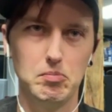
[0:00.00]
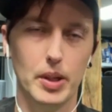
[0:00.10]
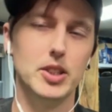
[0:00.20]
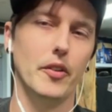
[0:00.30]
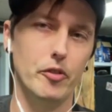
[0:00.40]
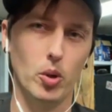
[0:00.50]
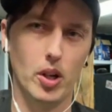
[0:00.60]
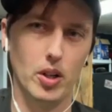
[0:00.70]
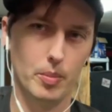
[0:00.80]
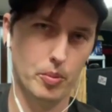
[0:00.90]
but it's a full
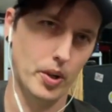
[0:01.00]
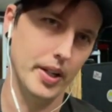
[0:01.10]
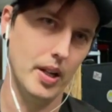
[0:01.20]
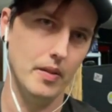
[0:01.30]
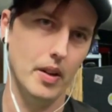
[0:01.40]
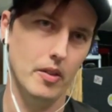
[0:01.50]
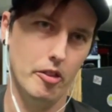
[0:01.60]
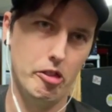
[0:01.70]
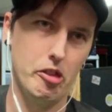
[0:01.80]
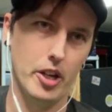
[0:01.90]
color print, and then
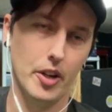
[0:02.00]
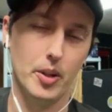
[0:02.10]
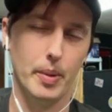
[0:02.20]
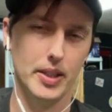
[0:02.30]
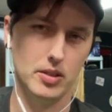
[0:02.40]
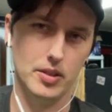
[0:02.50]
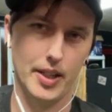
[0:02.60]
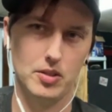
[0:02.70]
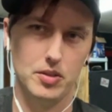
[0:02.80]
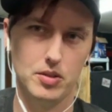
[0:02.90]
the underbase is
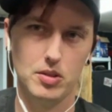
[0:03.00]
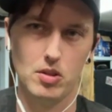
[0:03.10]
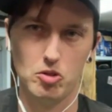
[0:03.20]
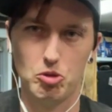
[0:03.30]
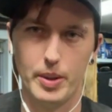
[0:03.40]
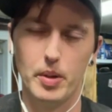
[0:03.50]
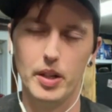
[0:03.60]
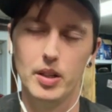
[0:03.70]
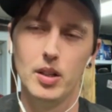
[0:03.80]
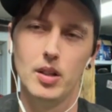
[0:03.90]
actually screen
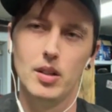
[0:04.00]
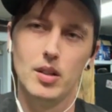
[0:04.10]
printed.